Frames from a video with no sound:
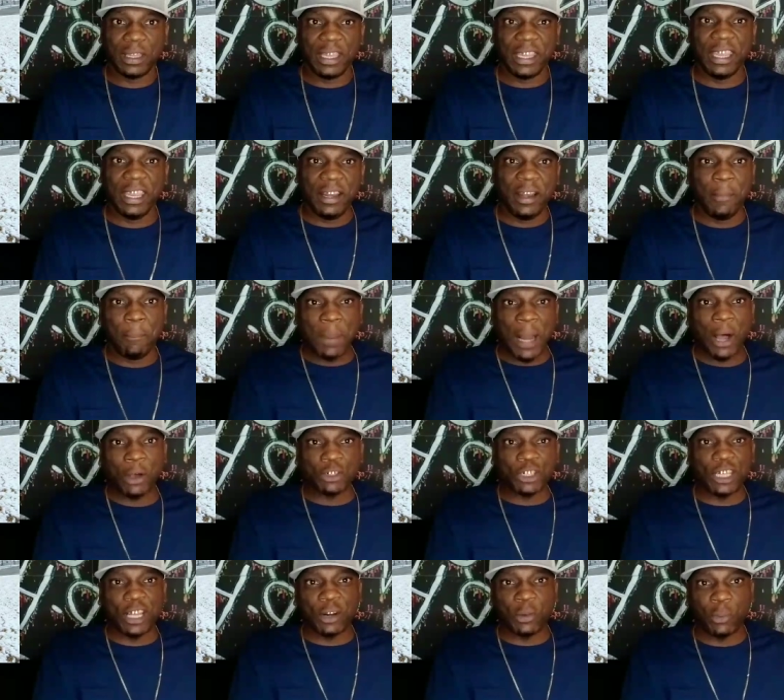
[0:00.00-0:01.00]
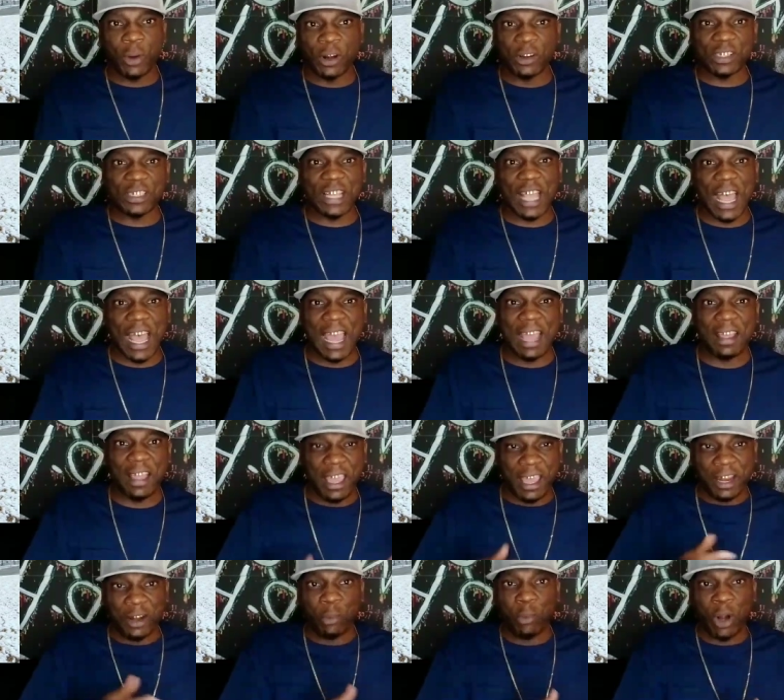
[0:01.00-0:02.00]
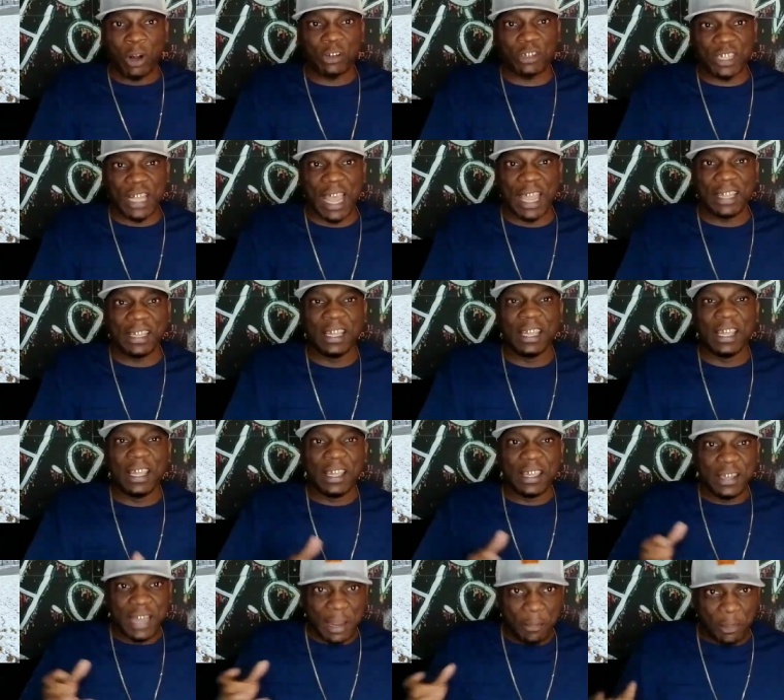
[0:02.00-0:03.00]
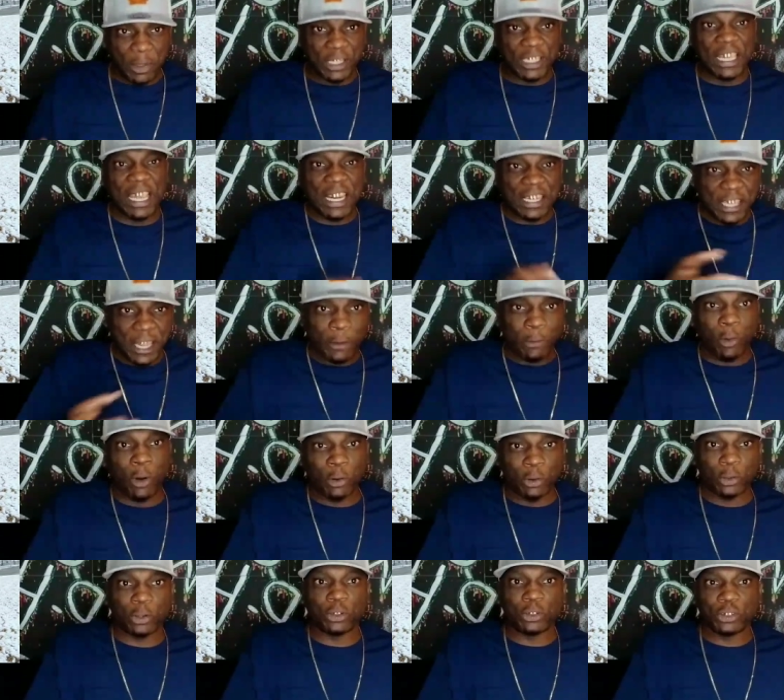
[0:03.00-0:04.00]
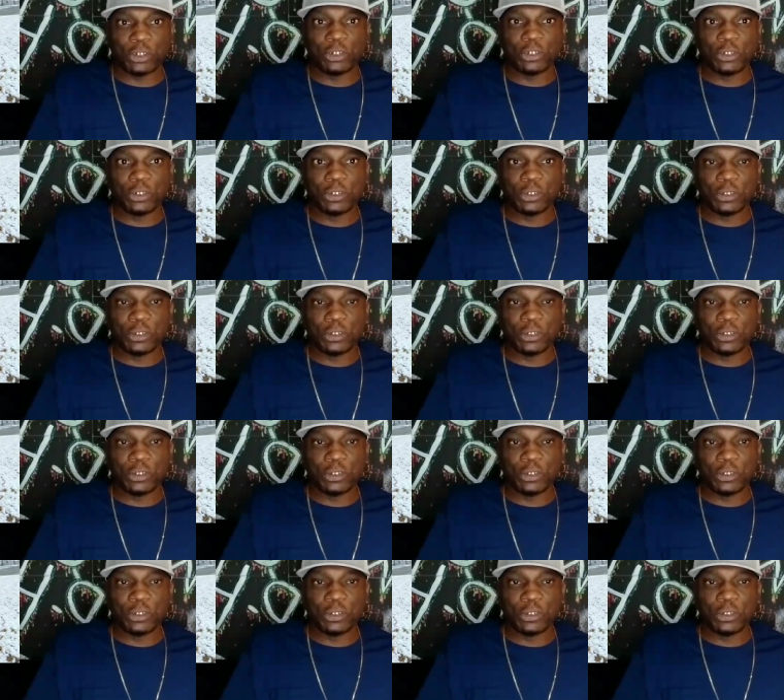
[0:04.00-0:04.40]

Any boss at a work site, at a work site, they protect their workers.